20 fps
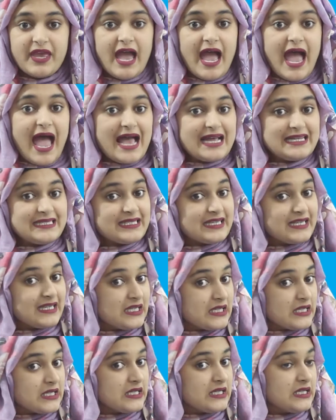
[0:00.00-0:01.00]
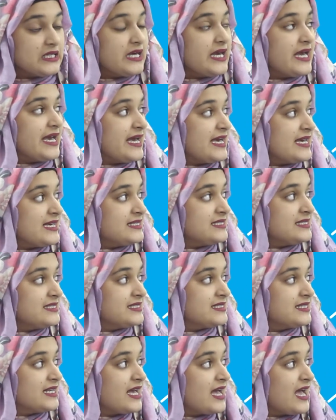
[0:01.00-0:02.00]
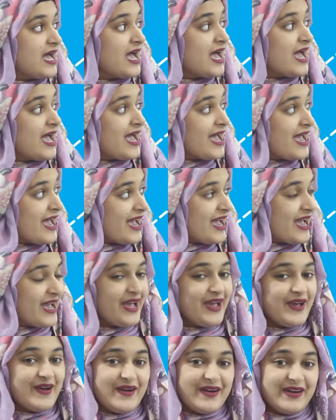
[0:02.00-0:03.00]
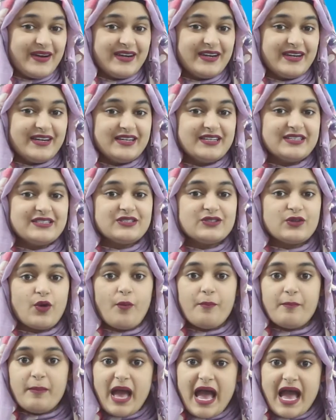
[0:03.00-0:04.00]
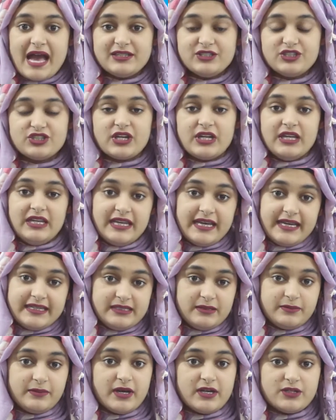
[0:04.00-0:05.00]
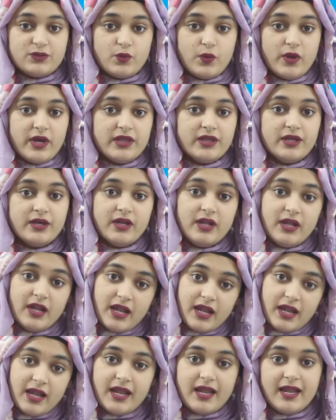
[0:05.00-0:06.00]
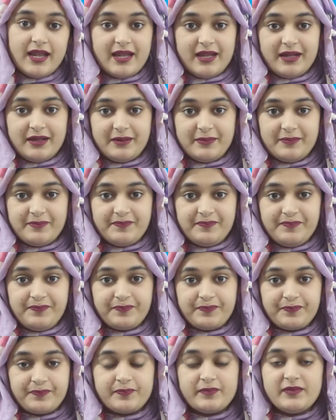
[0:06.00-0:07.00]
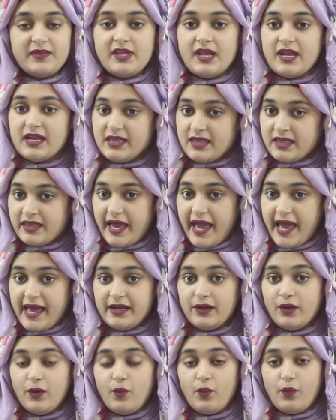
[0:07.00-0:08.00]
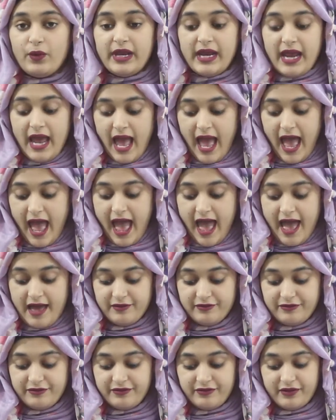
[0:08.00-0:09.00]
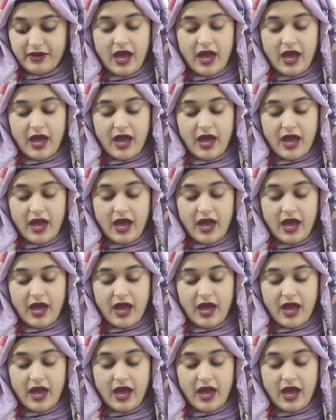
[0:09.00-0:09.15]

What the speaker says: And I is here. So match ladybird with I. Then we have